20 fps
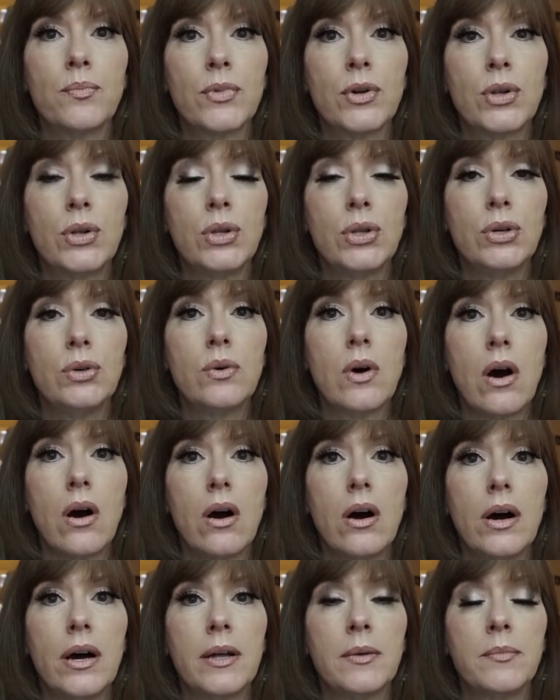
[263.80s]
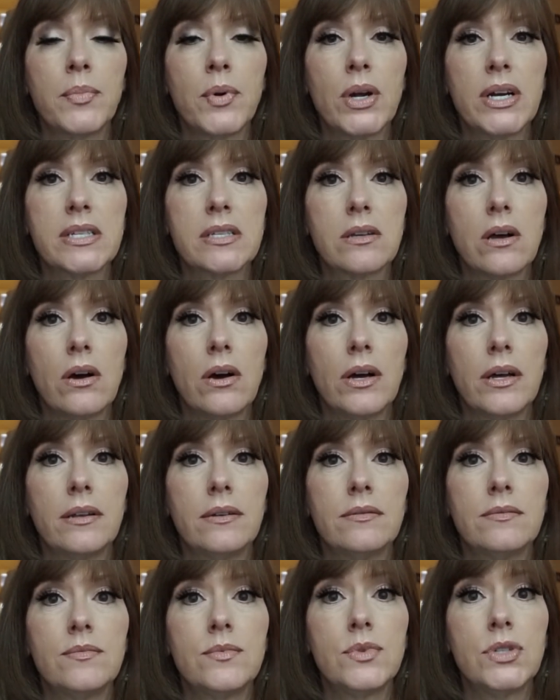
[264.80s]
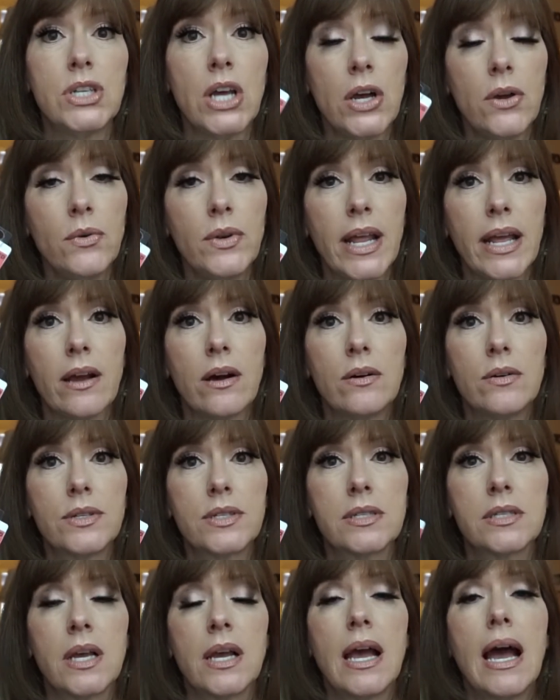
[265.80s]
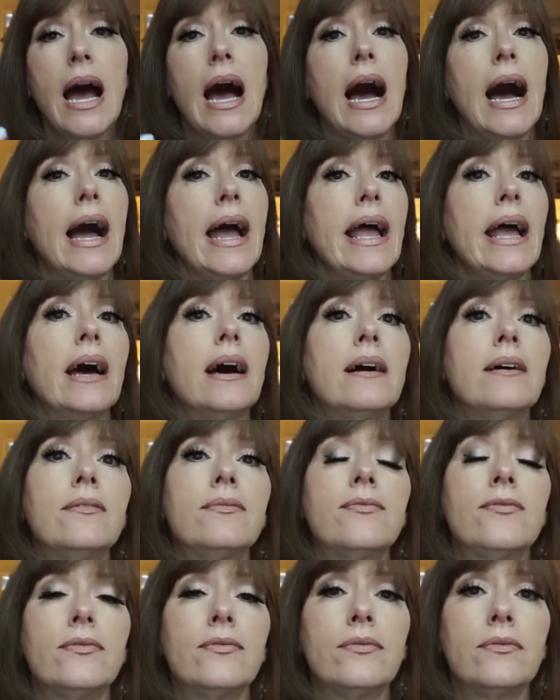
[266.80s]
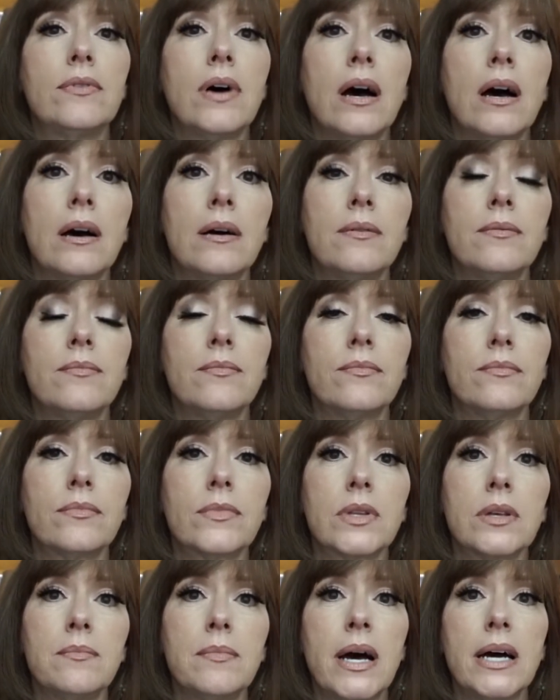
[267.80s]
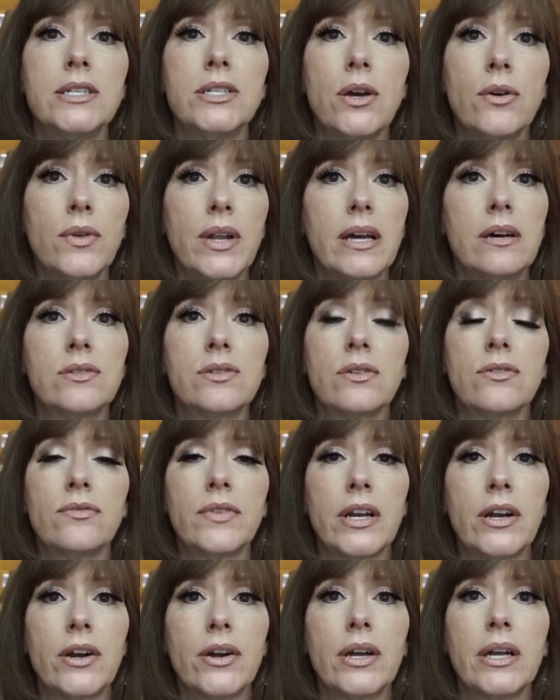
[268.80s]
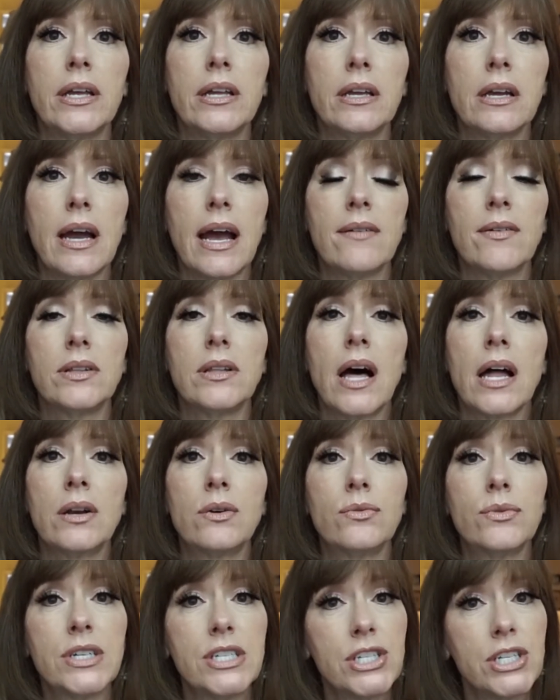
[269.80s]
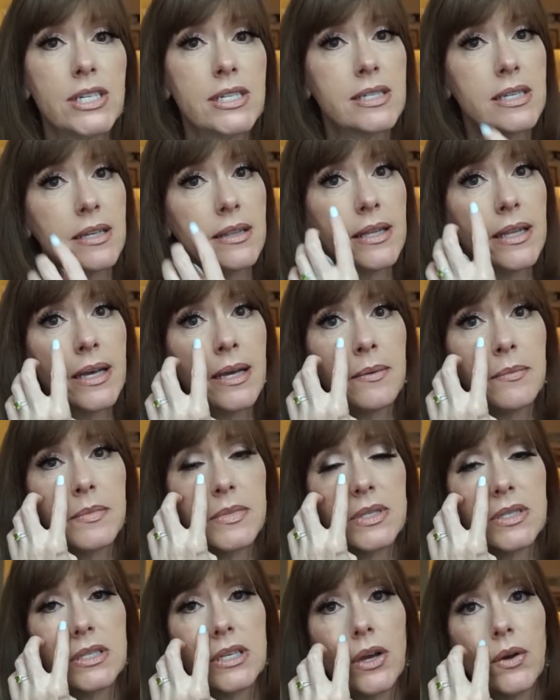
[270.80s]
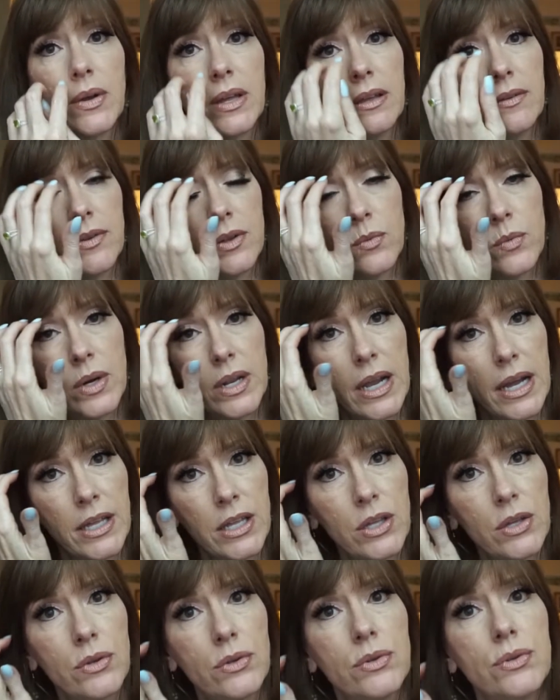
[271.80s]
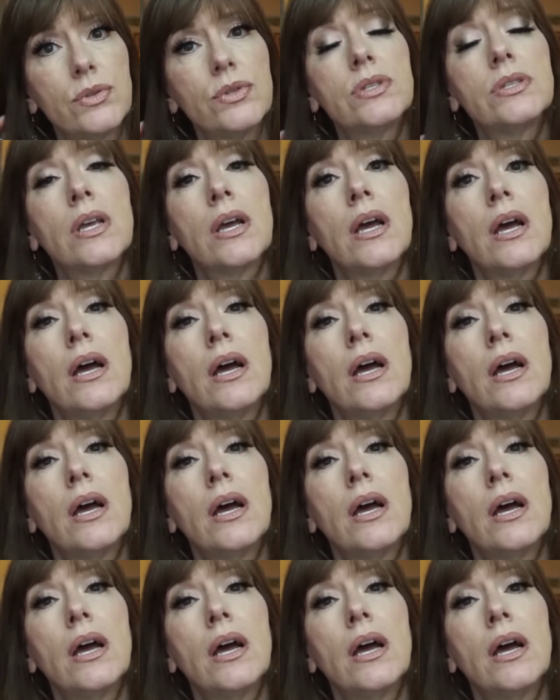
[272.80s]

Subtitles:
glue-on, press-on toenails. I have my toenails have a lot of ridges in them, so even when I use